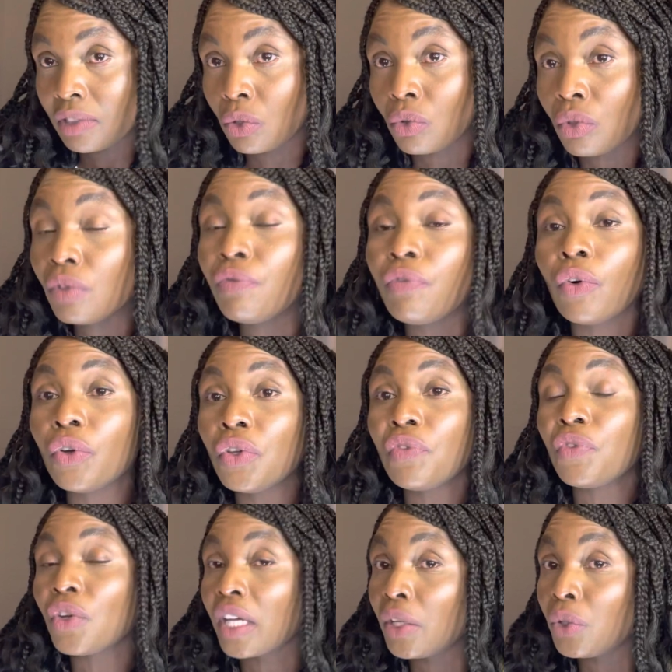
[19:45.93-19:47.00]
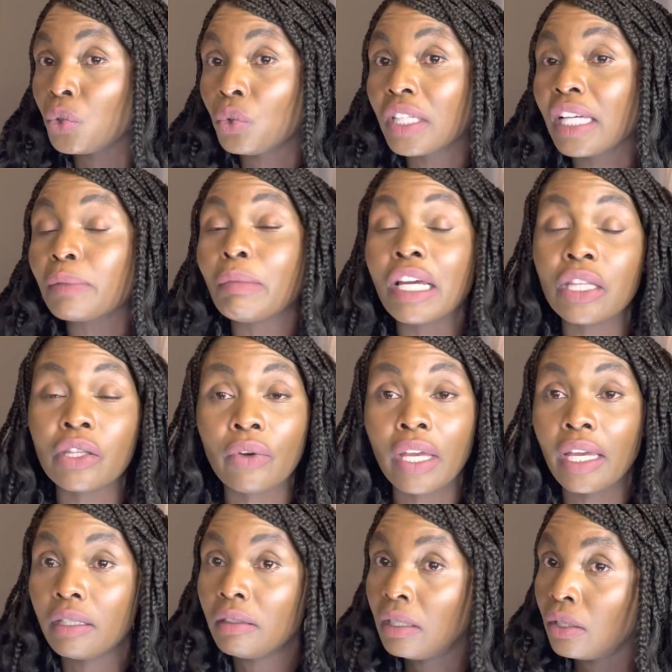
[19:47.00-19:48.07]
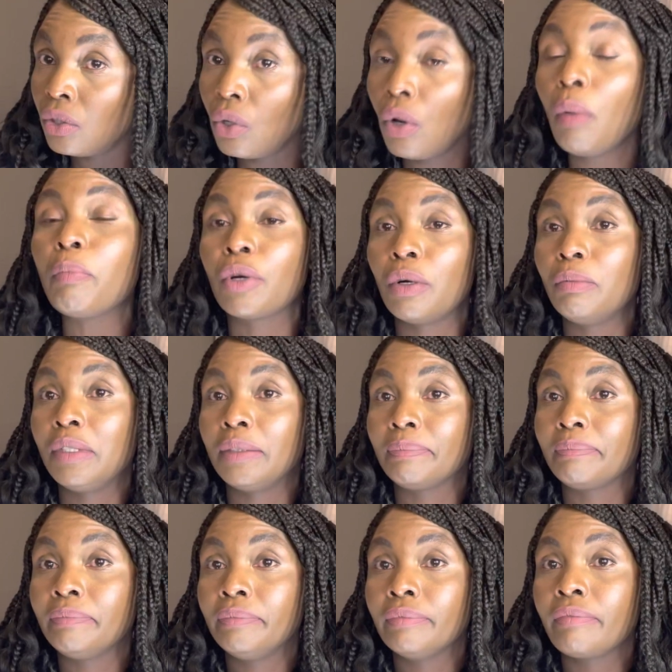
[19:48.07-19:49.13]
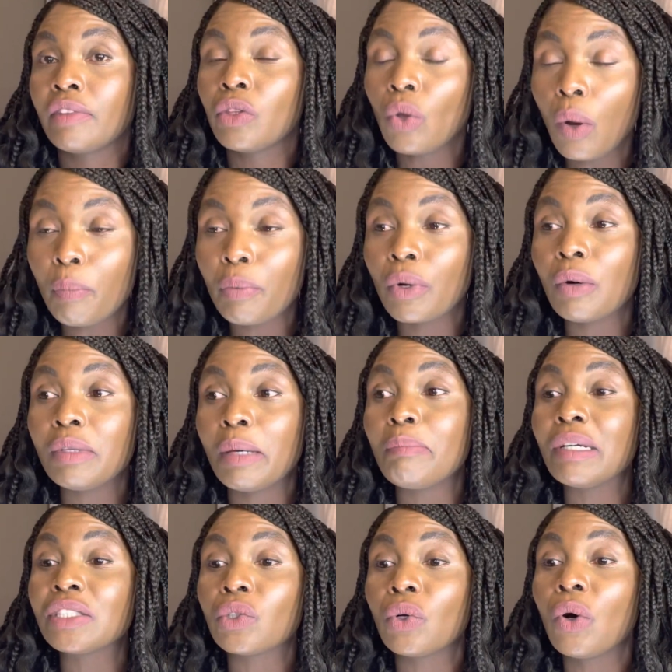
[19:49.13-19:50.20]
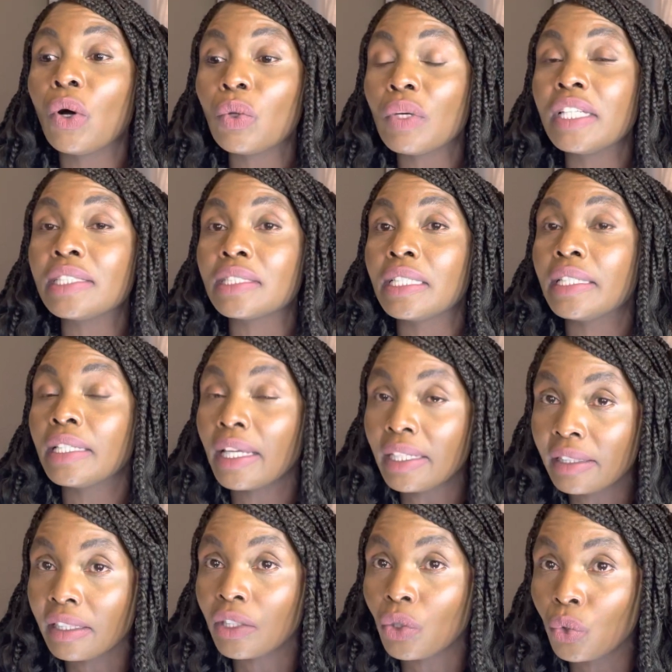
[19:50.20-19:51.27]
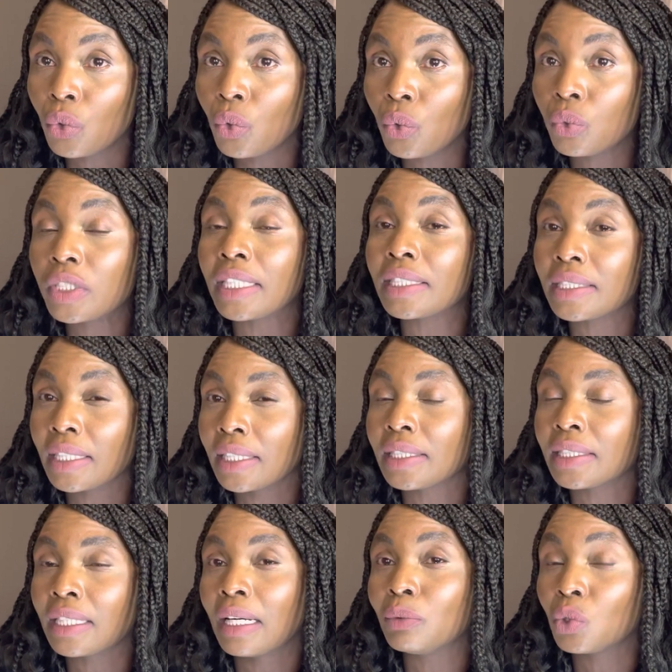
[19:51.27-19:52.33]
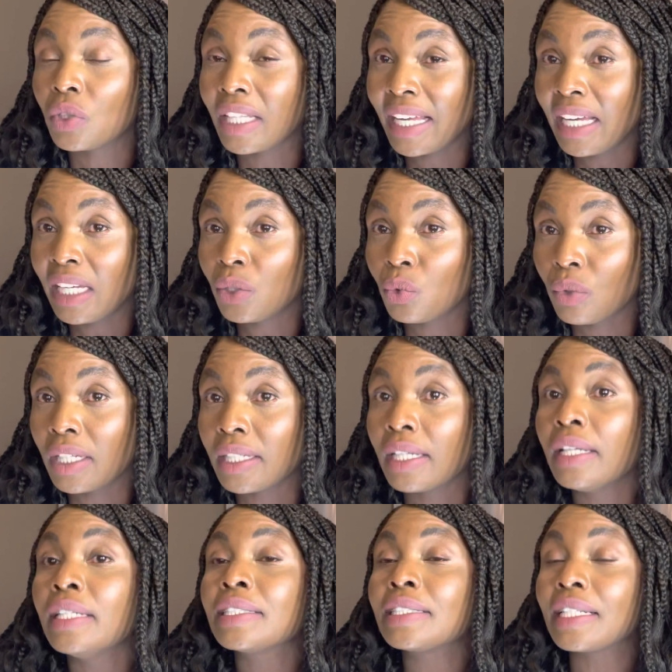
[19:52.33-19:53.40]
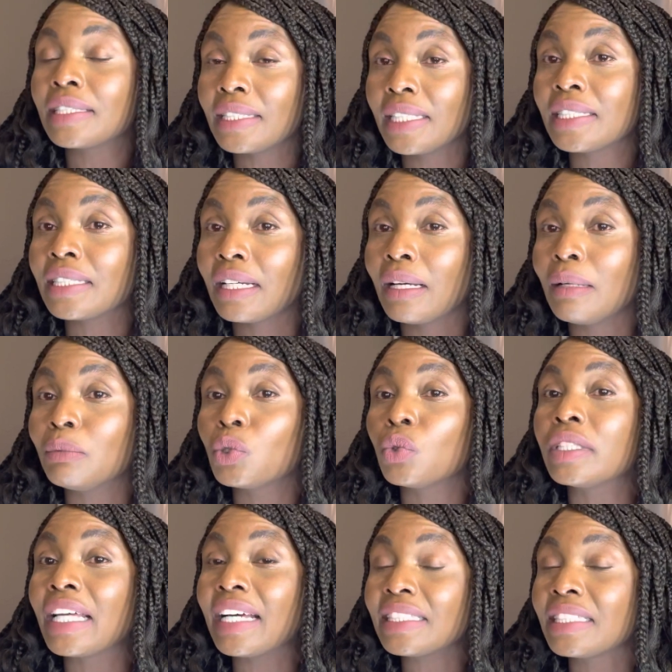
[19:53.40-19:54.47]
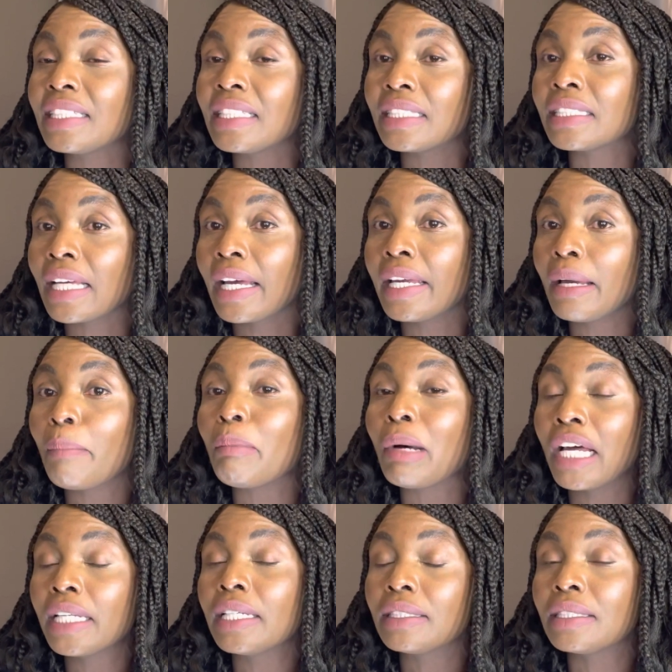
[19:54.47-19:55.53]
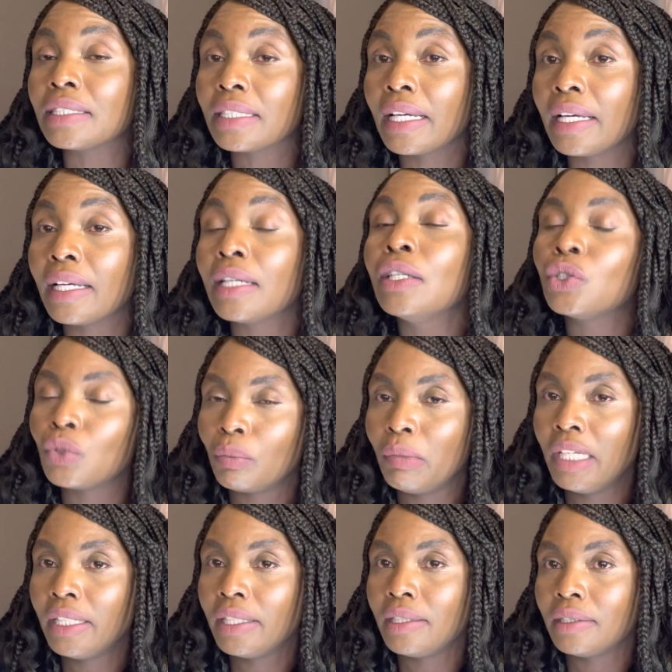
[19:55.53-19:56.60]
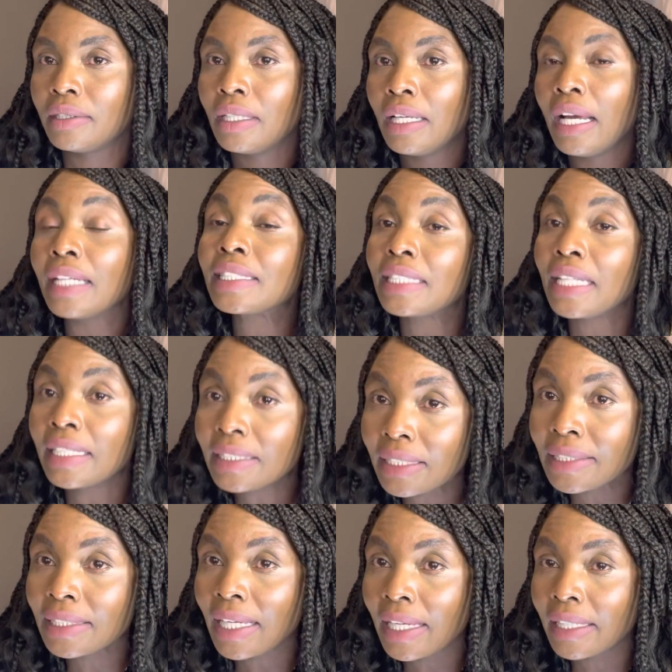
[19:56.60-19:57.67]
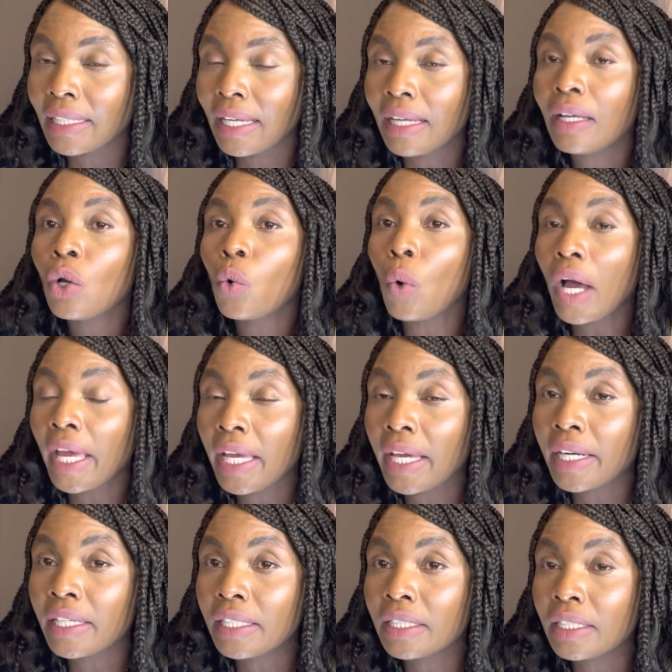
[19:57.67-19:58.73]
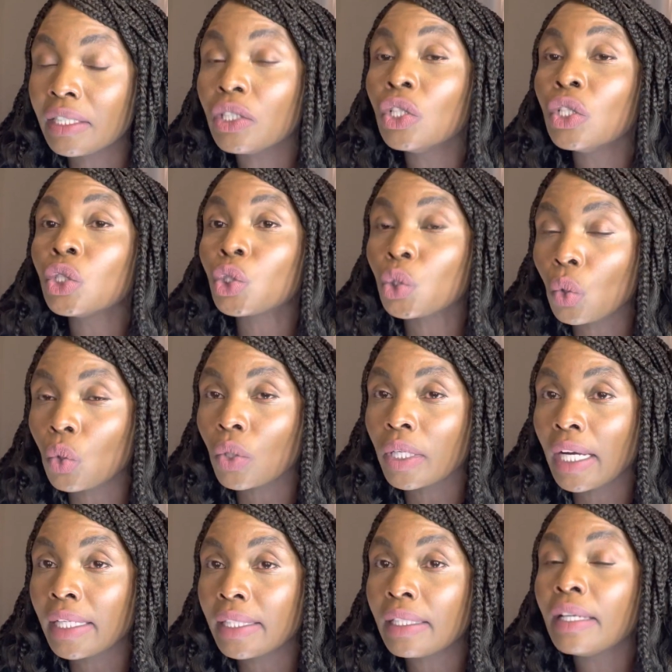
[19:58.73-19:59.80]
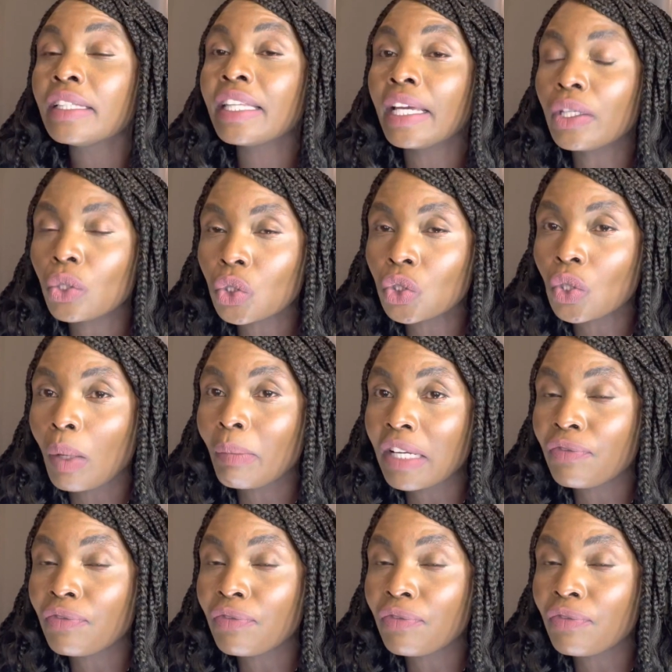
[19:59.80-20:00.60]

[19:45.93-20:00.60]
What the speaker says: Good for you if you can do that, by the way. No problem. But always, in anything you do, success comes with hard work. Success comes with that desire, burning desire to make it. Asante sana, kwaherini, shukran. Thank you so much